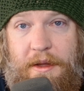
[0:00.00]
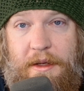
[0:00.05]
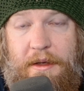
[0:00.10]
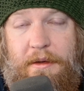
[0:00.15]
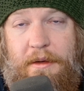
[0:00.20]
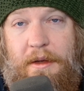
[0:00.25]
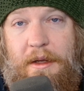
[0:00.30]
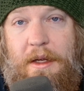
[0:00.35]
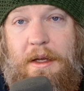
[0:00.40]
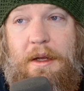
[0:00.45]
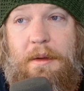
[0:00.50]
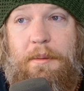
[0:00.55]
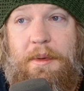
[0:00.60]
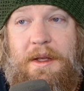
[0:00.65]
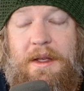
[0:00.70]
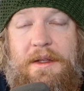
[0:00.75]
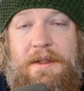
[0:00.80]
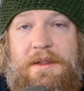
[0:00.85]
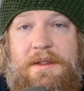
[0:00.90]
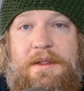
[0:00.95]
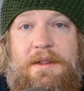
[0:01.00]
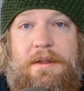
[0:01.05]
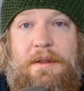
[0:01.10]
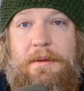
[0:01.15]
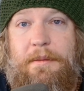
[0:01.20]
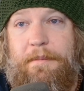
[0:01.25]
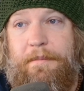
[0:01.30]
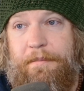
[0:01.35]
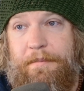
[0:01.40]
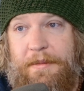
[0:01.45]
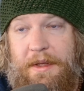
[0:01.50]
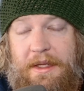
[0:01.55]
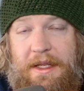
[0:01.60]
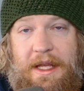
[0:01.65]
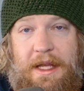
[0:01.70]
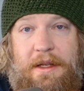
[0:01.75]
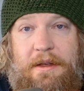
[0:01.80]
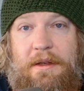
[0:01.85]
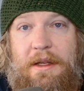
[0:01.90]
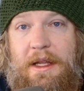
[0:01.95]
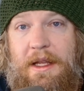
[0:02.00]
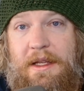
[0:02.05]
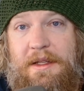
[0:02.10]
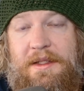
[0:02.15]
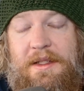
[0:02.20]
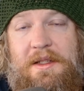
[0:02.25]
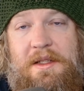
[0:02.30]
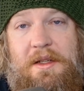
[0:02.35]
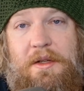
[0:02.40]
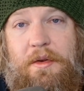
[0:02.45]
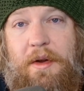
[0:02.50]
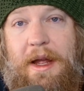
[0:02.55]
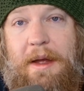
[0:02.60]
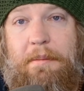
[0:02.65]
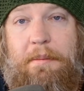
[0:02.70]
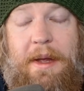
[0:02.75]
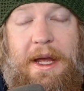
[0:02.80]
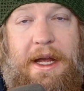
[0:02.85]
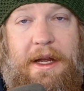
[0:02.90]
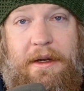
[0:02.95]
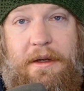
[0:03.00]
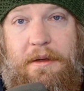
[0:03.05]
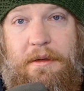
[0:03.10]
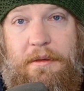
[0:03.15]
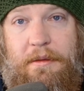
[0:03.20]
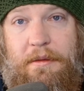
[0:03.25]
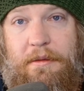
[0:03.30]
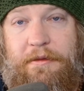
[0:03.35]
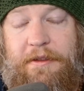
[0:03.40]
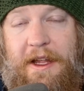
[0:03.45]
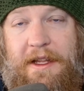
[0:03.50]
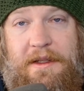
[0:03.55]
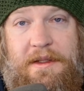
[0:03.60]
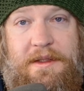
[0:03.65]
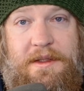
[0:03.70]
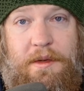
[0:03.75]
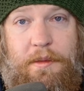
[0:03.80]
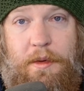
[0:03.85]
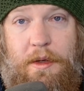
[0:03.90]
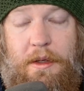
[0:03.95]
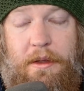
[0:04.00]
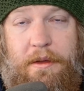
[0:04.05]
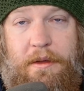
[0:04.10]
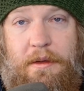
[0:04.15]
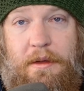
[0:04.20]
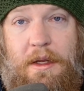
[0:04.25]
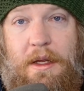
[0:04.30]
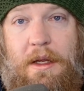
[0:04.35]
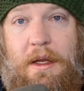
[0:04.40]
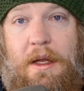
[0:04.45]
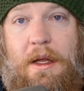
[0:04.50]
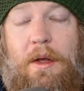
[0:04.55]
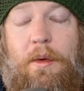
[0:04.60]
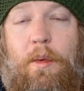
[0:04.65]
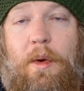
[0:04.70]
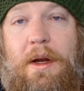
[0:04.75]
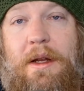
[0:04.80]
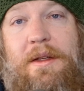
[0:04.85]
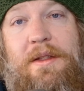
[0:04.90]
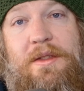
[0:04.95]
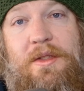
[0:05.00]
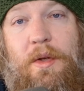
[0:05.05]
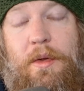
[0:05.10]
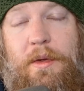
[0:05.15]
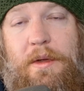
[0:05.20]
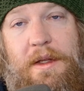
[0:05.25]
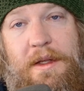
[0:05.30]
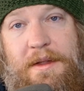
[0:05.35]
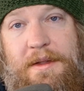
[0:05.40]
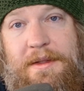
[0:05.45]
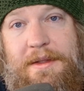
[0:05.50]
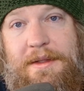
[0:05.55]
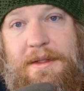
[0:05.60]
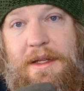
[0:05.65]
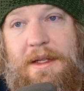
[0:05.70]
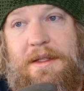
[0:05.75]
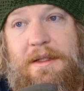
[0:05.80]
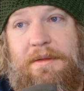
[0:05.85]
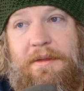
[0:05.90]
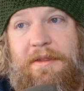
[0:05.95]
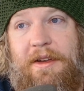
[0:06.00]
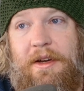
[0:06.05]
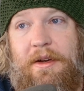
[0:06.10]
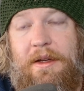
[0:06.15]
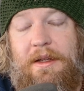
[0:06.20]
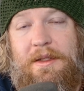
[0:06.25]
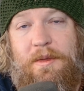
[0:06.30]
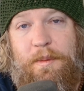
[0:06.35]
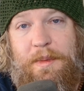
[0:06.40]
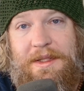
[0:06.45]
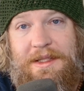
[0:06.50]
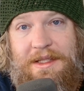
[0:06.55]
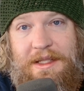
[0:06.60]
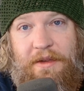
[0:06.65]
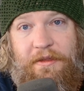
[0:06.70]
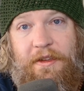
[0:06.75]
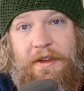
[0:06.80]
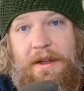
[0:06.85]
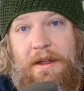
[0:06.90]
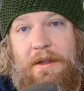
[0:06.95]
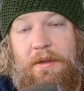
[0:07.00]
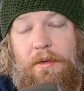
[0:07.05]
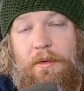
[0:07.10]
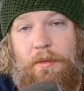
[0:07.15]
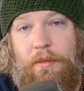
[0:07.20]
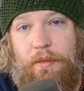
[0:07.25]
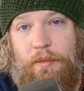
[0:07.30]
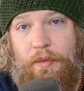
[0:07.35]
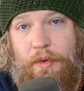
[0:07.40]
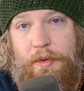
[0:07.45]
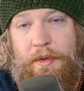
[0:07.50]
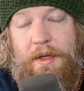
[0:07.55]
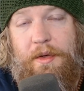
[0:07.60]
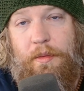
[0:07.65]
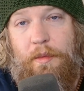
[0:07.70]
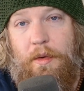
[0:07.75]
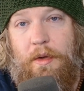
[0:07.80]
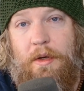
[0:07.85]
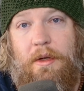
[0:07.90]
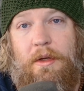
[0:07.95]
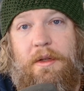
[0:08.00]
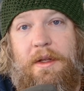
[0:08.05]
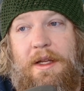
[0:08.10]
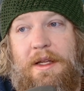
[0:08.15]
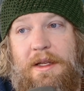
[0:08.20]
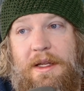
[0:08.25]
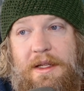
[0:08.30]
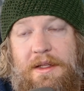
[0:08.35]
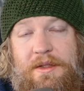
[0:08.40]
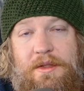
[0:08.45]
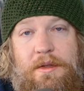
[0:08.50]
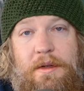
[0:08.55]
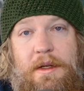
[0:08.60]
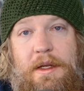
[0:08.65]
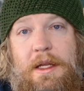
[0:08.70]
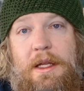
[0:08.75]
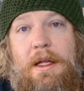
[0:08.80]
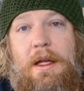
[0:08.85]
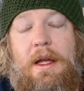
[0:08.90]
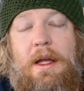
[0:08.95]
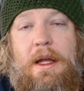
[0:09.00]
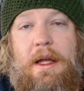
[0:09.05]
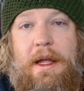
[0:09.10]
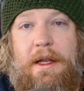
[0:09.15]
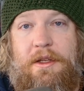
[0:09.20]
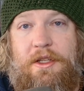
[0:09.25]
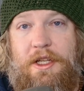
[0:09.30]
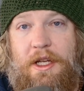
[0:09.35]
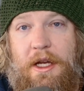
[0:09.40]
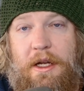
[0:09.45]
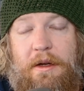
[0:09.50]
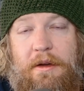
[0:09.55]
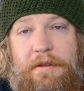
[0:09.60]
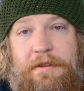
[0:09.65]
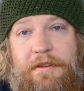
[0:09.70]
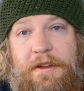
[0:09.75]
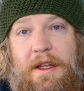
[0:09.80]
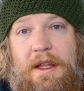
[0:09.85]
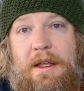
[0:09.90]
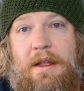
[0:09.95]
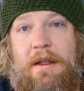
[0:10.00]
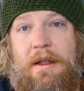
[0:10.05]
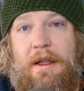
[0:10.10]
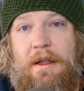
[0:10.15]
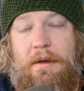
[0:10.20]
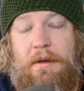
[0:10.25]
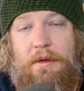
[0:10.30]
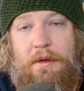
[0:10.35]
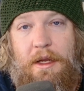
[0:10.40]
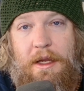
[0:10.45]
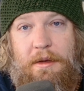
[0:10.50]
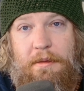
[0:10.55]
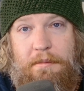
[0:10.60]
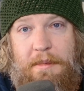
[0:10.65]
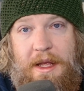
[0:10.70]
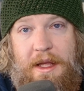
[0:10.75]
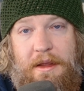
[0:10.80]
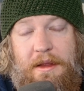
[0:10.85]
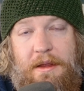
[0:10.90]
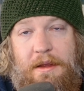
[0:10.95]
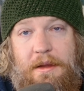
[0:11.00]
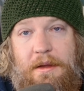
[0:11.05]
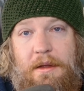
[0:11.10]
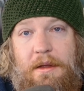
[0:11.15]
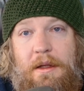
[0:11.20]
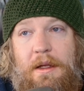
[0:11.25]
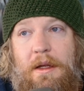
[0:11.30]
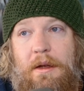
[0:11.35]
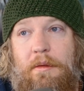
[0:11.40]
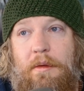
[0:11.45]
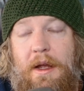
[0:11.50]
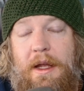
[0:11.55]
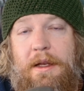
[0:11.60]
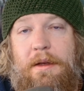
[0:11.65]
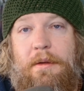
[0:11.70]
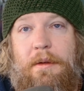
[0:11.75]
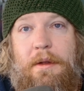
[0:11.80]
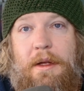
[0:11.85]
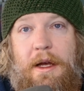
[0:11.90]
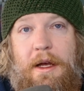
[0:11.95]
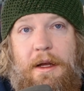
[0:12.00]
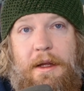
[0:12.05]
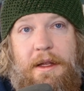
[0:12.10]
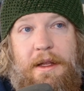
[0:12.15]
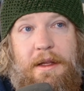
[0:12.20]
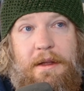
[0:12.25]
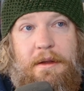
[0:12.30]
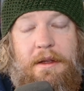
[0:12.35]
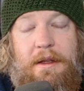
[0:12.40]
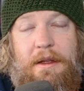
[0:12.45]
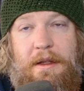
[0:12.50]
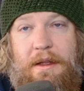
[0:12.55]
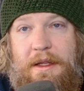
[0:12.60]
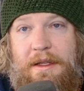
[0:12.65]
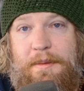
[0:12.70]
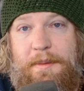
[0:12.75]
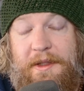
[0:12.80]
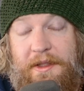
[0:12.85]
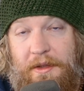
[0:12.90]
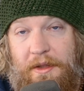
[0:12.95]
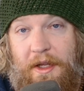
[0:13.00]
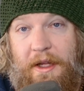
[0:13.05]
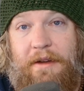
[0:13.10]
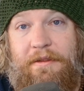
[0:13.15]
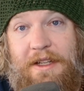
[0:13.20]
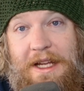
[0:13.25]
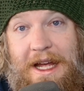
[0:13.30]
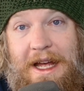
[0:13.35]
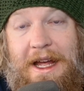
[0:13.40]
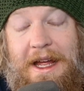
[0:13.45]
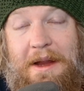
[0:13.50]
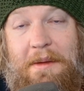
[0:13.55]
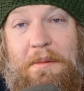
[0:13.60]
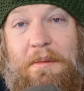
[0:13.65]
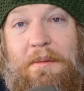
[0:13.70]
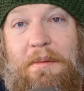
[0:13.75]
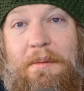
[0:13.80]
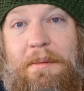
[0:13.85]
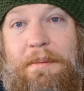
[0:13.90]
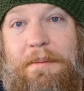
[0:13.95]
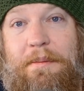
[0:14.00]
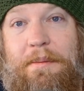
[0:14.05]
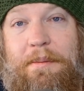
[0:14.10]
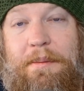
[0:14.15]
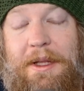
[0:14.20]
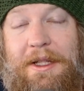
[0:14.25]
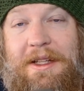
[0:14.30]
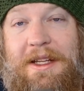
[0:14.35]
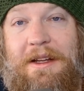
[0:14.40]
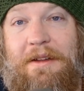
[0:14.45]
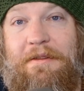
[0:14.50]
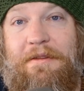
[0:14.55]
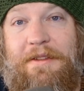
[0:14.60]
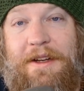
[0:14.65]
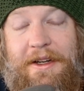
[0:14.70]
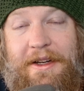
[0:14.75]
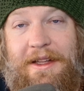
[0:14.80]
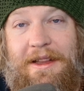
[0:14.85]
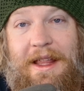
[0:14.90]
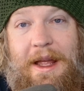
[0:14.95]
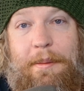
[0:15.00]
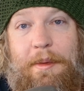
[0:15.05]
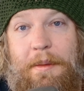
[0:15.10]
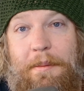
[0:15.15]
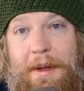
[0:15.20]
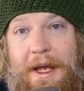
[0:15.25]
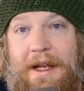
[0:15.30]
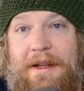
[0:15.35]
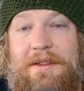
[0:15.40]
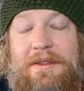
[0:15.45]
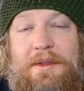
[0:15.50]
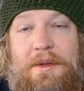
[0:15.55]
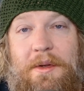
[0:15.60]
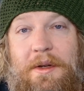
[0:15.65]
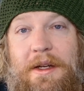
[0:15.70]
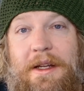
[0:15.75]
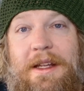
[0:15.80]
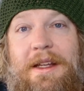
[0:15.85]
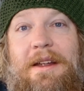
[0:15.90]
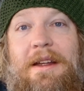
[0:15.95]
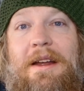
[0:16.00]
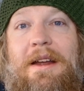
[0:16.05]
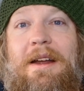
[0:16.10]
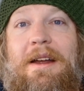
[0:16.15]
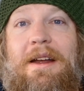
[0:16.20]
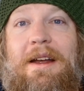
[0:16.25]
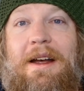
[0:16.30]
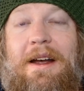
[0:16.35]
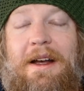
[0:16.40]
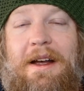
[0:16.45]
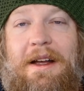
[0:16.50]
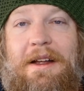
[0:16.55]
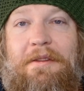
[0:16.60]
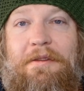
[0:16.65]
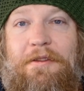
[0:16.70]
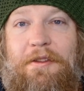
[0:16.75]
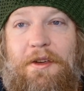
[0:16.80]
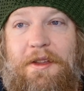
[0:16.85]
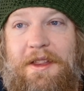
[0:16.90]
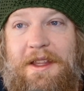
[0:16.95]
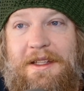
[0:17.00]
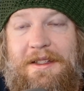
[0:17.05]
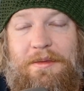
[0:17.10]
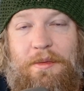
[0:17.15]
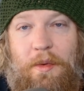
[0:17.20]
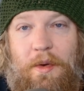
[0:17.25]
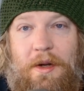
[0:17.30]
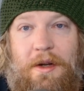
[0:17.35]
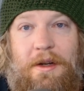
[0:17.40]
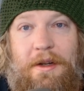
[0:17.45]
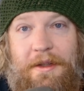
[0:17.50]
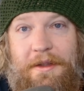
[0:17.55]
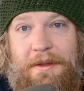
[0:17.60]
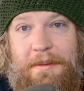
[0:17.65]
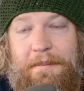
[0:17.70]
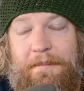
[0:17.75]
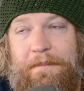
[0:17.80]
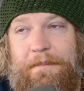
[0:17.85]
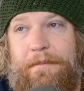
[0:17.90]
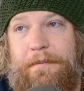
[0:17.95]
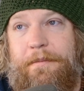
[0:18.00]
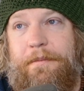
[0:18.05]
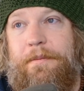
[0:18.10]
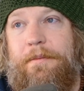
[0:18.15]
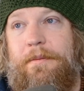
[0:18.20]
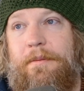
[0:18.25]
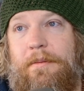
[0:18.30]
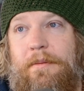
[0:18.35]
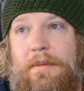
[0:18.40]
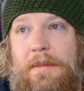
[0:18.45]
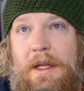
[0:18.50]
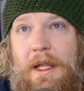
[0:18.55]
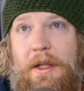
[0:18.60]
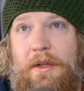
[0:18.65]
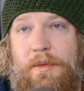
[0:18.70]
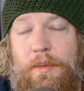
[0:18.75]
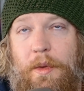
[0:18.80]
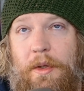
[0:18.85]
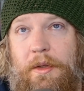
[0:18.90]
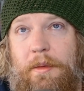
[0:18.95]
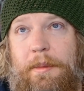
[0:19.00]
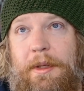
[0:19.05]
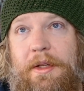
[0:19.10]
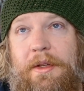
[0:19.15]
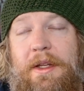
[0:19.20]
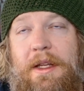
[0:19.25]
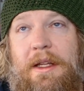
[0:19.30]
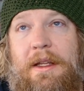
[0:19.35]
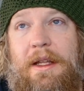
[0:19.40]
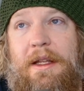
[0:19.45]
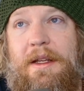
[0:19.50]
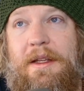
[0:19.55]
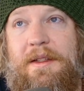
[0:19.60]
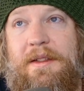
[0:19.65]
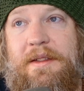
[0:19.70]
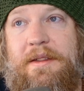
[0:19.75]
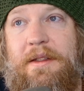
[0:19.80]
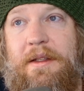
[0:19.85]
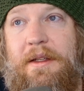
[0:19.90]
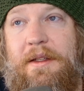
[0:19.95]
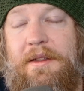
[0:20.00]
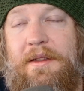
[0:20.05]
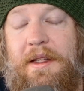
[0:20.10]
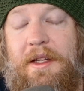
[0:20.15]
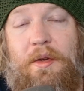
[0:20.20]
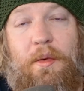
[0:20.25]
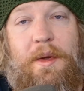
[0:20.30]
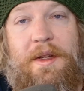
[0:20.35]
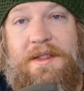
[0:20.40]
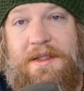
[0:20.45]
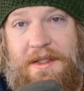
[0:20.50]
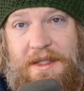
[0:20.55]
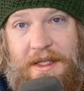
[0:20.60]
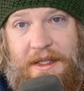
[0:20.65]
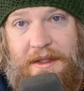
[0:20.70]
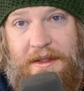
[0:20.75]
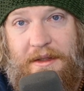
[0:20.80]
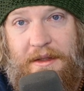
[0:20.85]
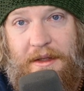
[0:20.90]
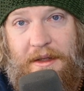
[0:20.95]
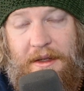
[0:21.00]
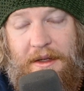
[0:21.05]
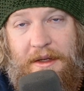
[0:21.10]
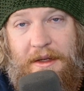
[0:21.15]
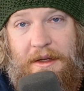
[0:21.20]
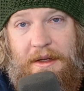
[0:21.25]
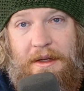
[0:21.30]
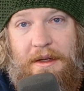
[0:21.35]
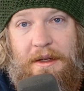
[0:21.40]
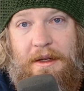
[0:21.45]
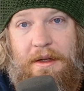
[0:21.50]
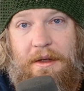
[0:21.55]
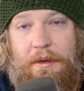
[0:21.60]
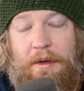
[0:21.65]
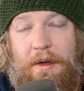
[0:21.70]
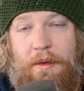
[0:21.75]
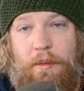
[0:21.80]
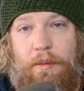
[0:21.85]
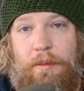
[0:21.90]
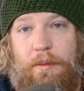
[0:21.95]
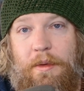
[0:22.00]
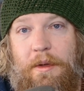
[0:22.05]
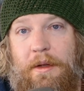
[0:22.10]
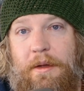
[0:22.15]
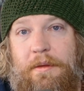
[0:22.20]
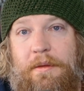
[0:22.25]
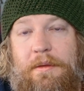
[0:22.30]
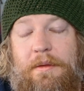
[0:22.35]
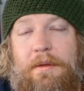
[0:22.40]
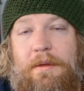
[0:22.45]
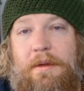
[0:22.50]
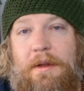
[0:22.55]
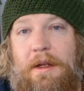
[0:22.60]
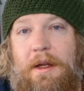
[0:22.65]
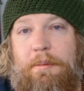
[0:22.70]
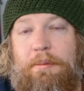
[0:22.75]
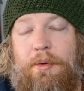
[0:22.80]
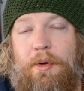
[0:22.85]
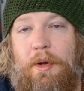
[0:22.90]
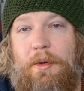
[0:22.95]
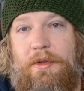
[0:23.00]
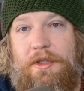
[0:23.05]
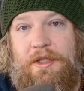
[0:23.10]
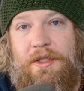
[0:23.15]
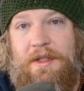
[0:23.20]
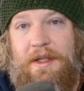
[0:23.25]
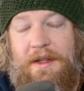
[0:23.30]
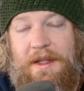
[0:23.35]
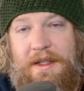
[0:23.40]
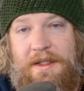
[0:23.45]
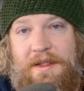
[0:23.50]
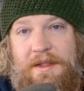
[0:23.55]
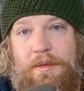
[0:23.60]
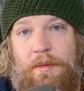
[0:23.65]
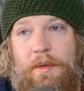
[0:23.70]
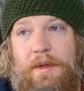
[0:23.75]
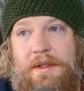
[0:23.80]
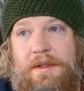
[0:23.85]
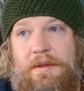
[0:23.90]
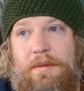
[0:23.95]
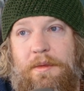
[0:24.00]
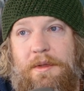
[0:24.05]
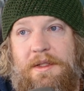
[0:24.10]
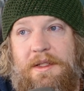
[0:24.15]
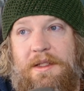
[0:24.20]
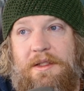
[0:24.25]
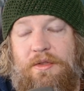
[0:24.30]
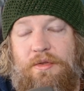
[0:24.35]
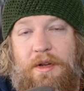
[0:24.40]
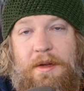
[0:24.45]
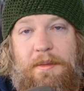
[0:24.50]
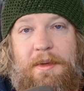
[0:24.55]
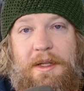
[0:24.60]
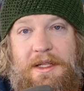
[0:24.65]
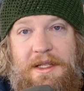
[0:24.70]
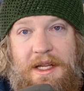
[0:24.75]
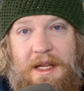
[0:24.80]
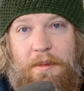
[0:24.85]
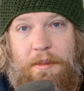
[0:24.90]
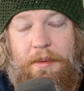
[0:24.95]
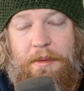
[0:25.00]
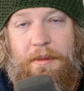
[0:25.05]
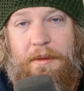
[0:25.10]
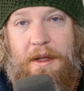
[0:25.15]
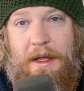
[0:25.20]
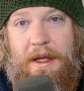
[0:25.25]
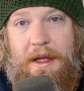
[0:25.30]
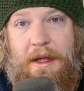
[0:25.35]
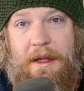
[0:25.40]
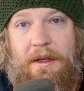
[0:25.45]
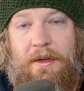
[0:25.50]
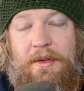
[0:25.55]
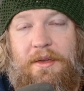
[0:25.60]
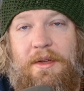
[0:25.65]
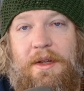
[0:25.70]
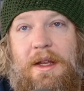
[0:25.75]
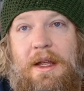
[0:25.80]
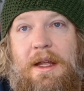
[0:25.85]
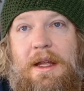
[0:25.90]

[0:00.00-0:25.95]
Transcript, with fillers: it because, again, his is a grab bag fantasy world. Whereas Tolkien's is a very specific, rooted world in history and geography, in, in myth, right? Uh, he spent a lot of time building a very elaborate backstory uh, for this world, his world building and his, his linguistic. Uh, uh approach to this was was extremely deep and